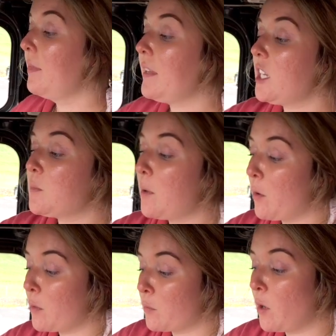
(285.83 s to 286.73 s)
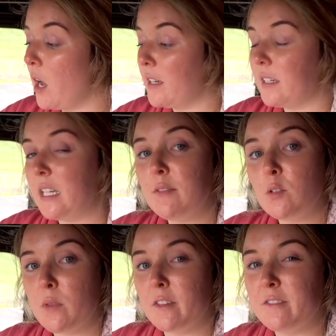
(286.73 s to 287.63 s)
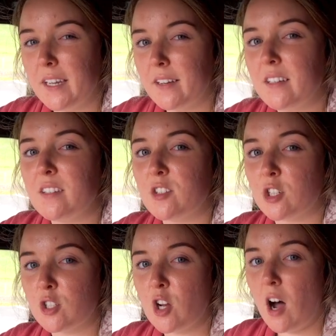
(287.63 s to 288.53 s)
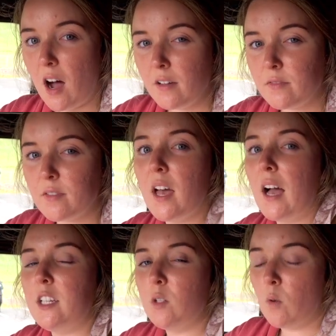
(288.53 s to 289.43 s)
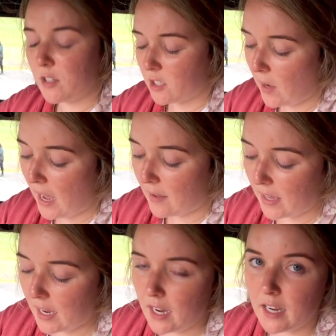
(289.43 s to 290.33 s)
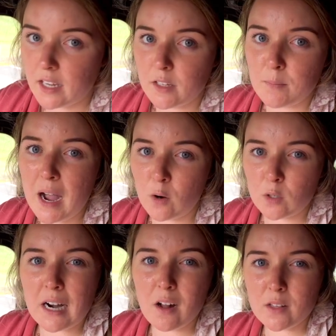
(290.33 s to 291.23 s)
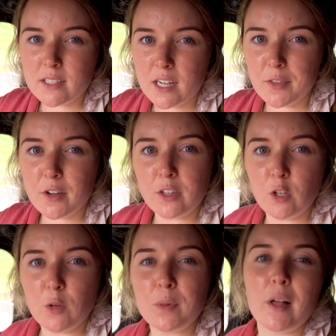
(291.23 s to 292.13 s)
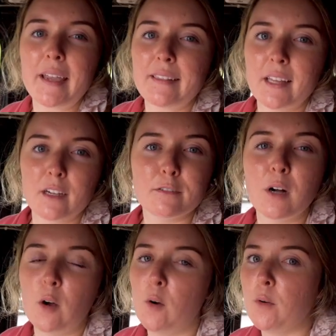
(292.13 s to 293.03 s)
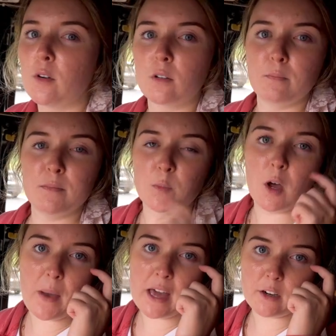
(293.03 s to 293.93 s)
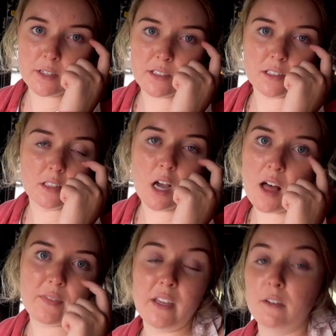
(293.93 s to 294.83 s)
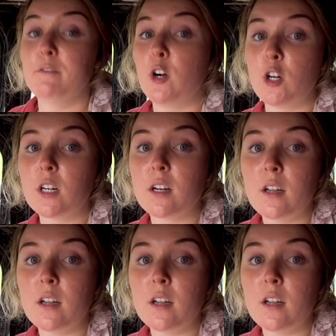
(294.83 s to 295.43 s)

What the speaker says: These both run even when the van is turned off, and you also have a power outlet down there that you can plug in like a phone or small batteries, not the inverter.